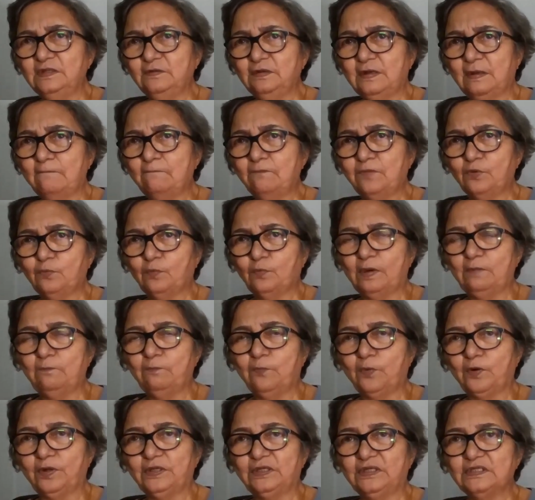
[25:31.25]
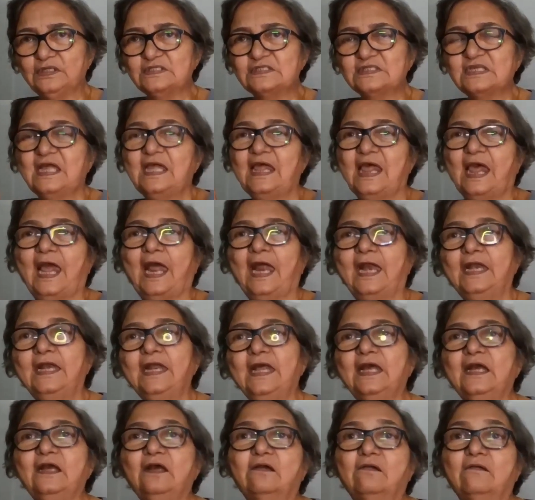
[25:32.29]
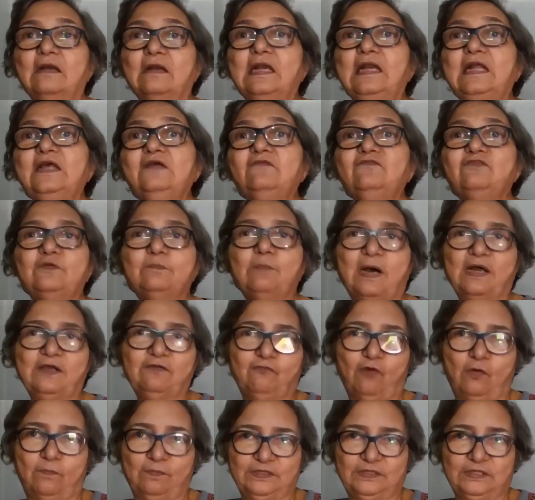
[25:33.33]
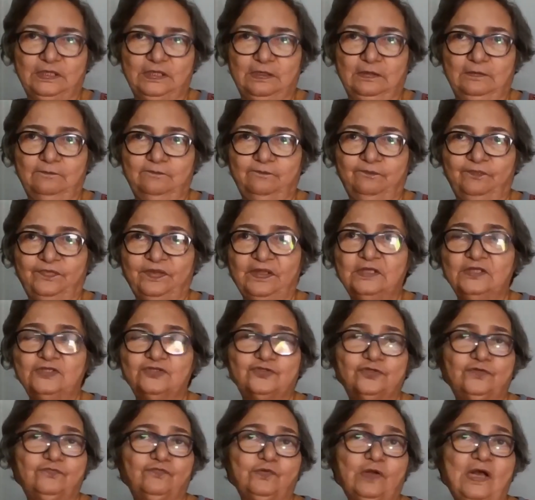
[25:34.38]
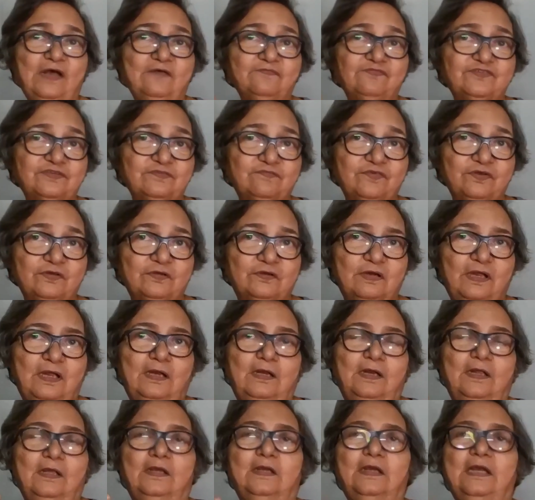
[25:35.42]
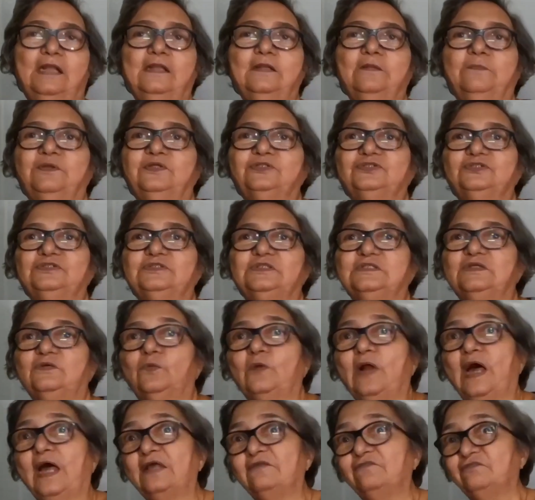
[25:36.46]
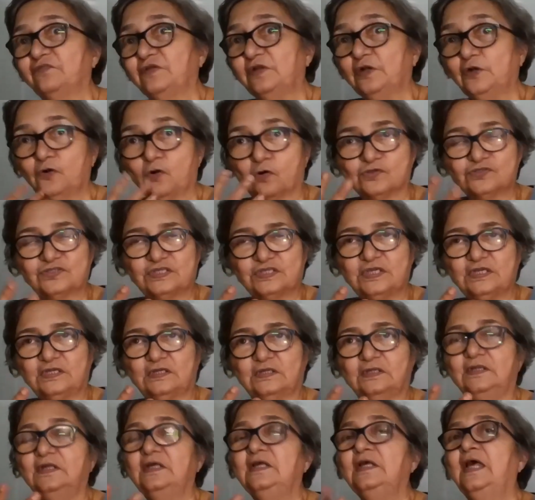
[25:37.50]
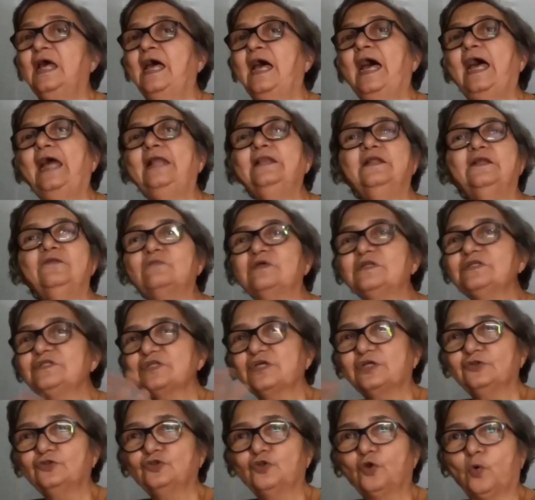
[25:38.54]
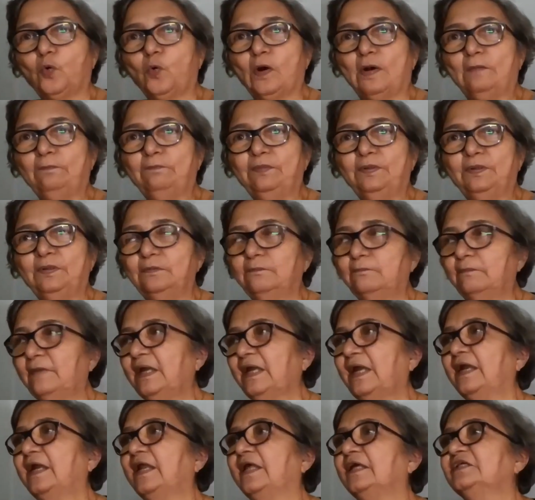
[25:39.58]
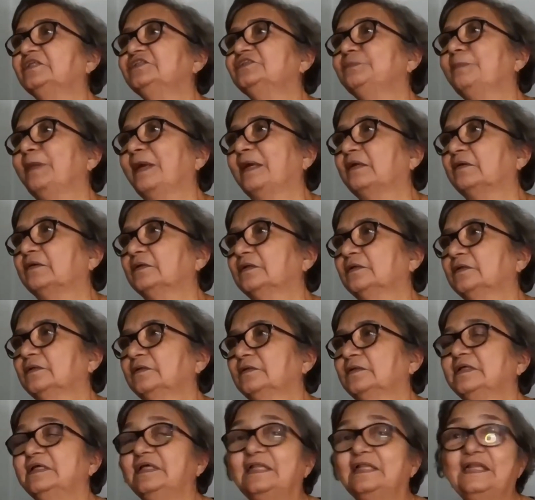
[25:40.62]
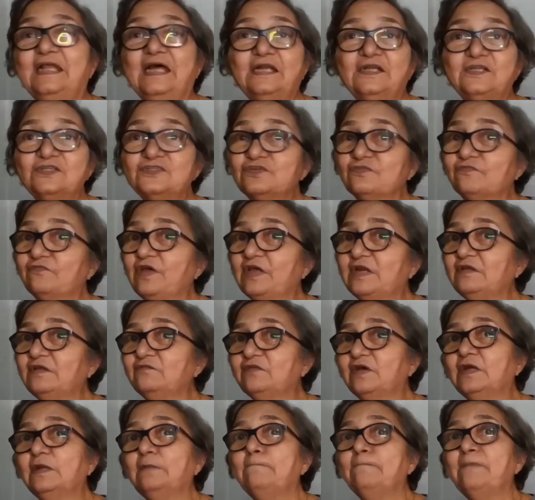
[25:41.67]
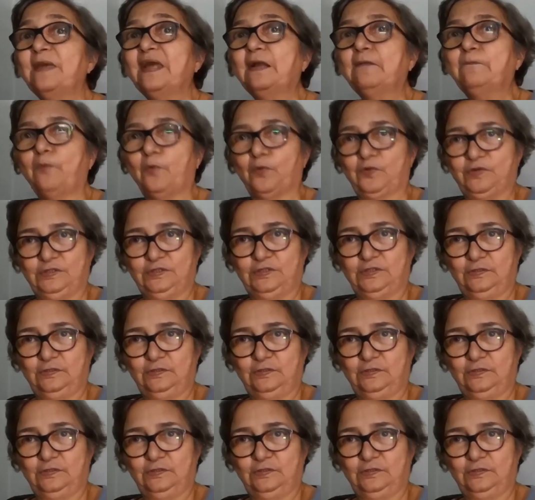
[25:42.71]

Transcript: number one point is headache relieved by vomiting. So if you have severe headache and the patient says, "Oh, I feel nauseated, and then once I throw up, my headache is better," that is a very, very big point.